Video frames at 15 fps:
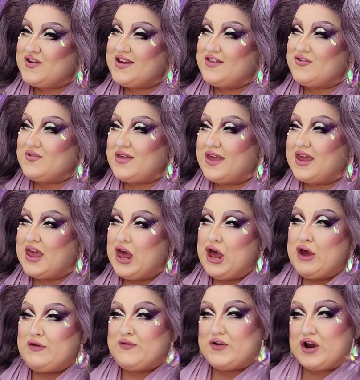and either like
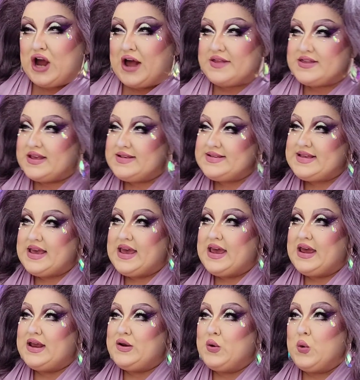forgot they
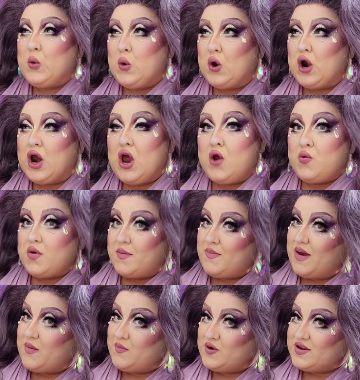said or
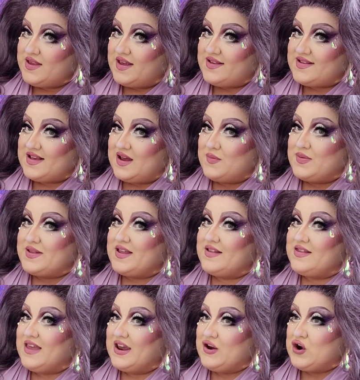remembered they said, but then
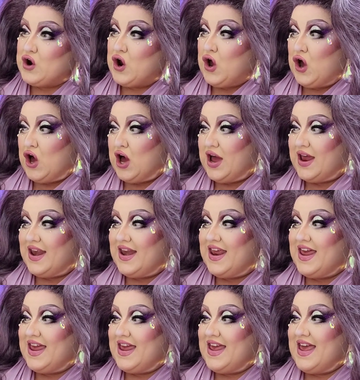later on,
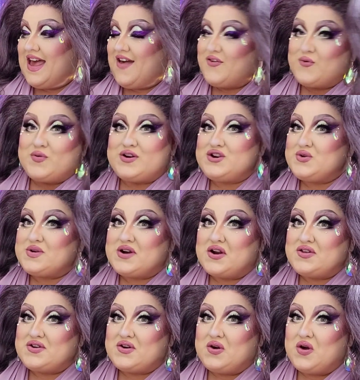as we're doing our
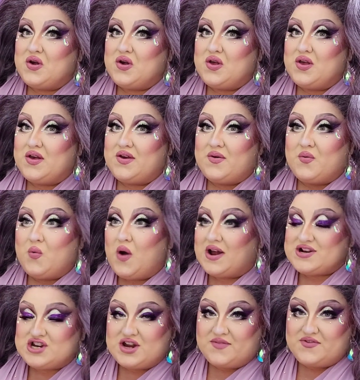little
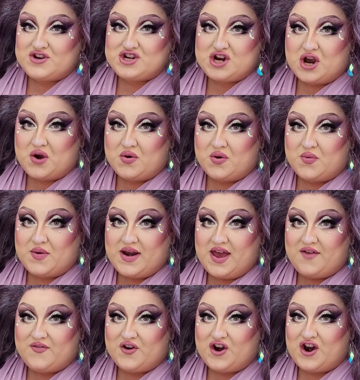watching of the show or
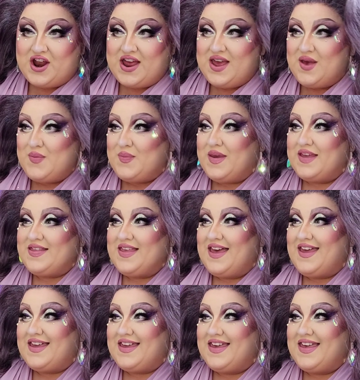whatever, being
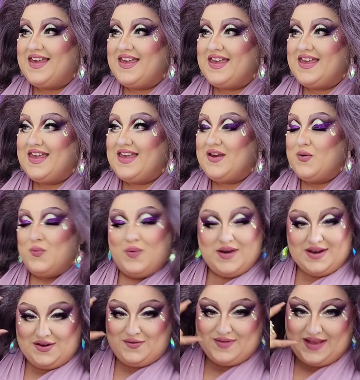like, what
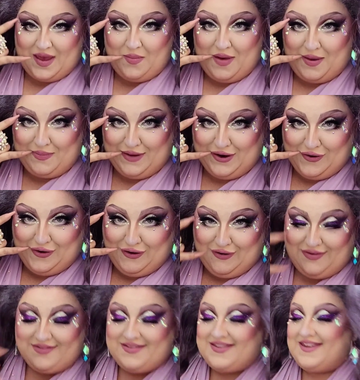did you say about me,
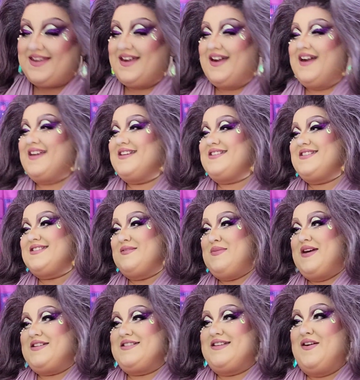girl? Like, I could just
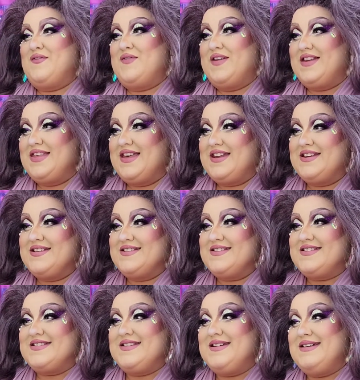imagine how funny that
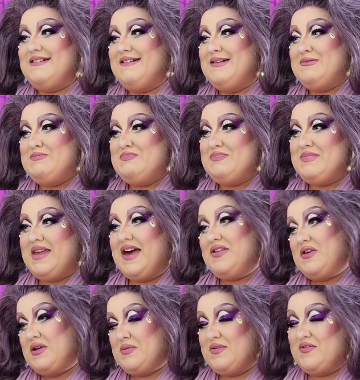is. I
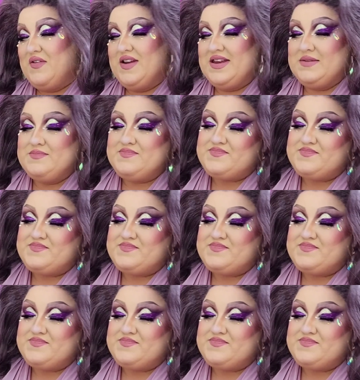thought it was funny.